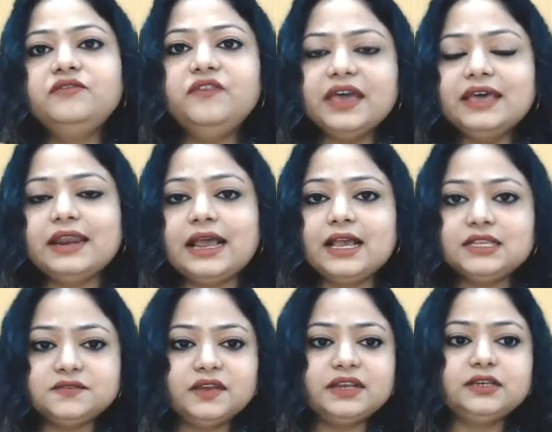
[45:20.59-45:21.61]

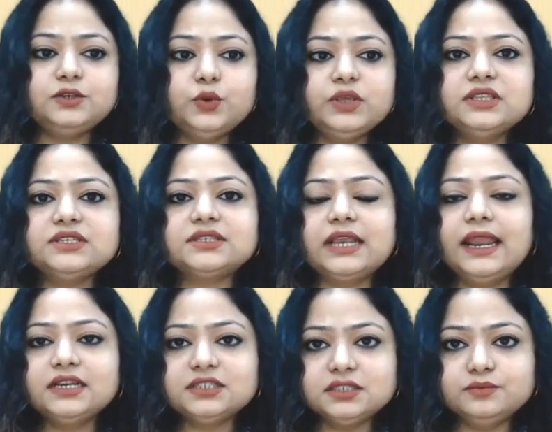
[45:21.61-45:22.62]
Whereas when doing the
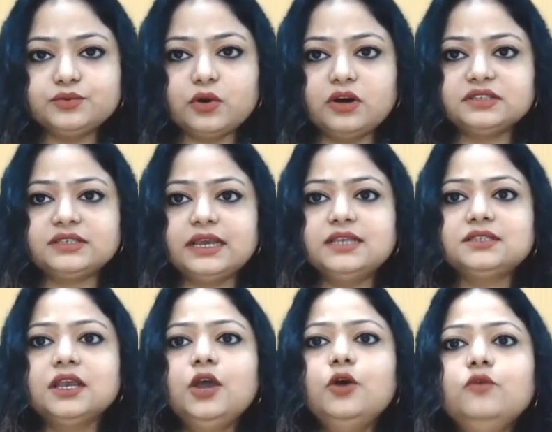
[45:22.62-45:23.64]
selection
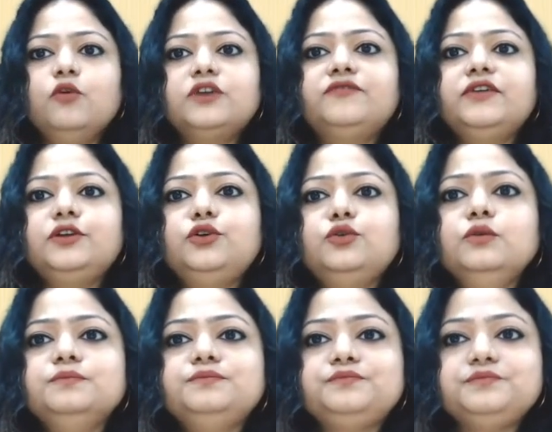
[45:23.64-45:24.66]
process, what we
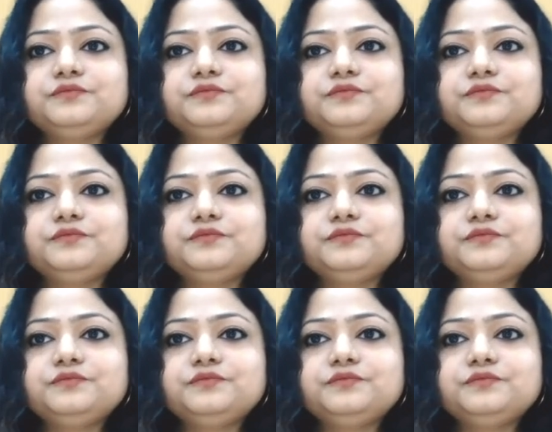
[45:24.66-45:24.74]
do,